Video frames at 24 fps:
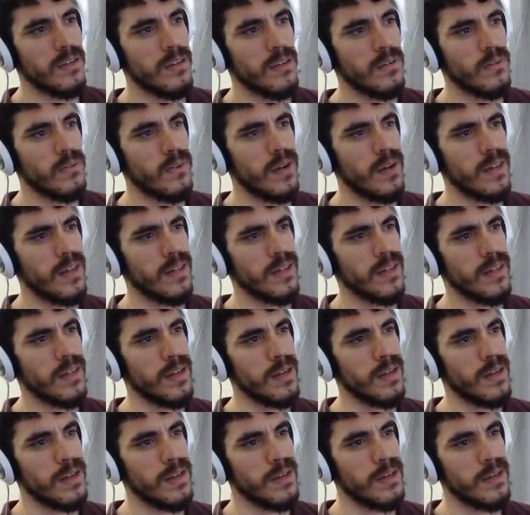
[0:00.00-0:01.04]
Well,
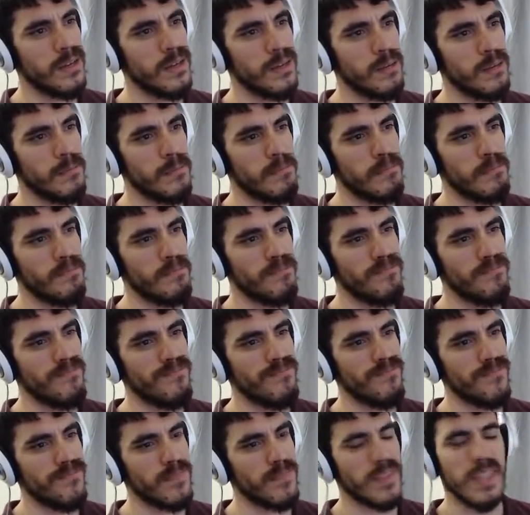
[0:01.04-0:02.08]

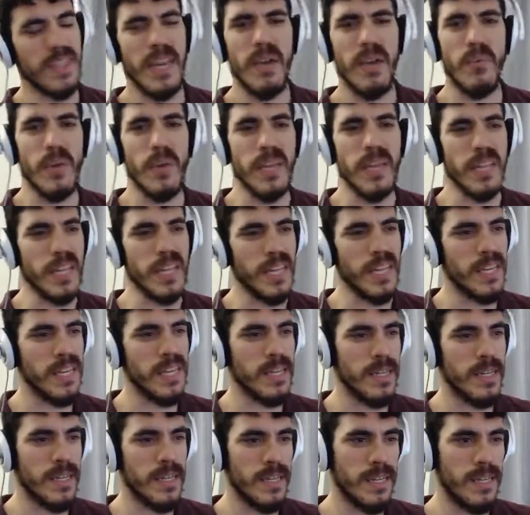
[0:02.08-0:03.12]
not really.
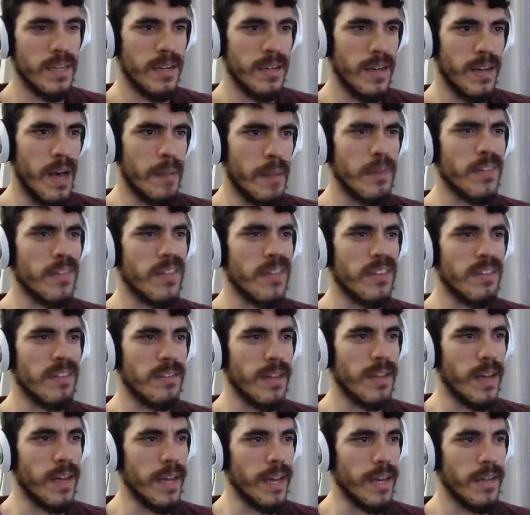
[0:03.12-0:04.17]
How about this
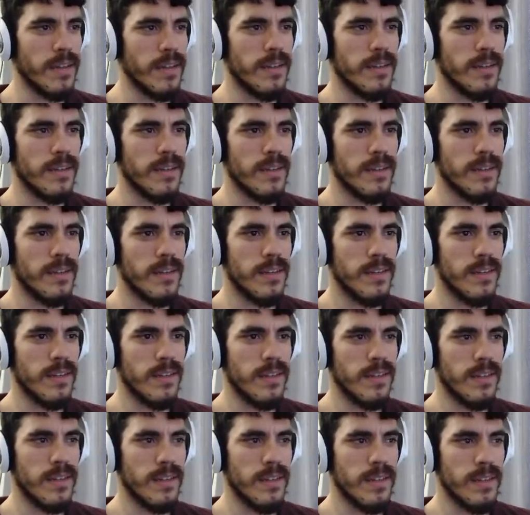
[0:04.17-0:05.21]
side?
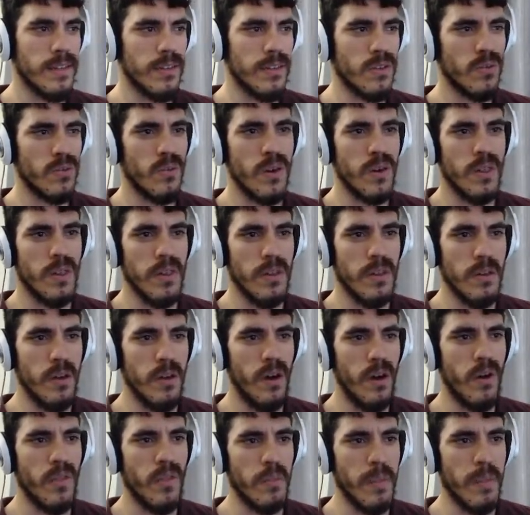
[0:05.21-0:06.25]
This is where
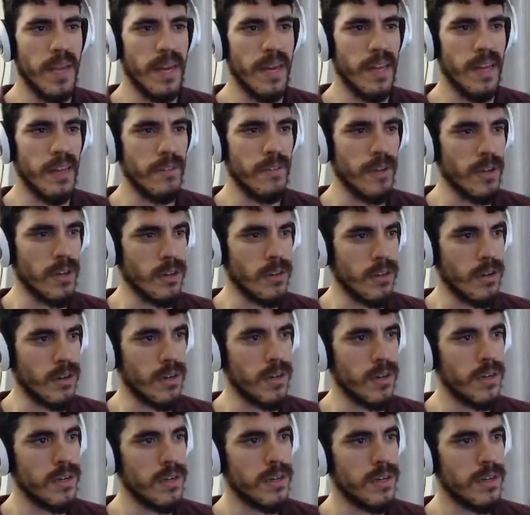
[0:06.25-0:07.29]
all the main elevators are.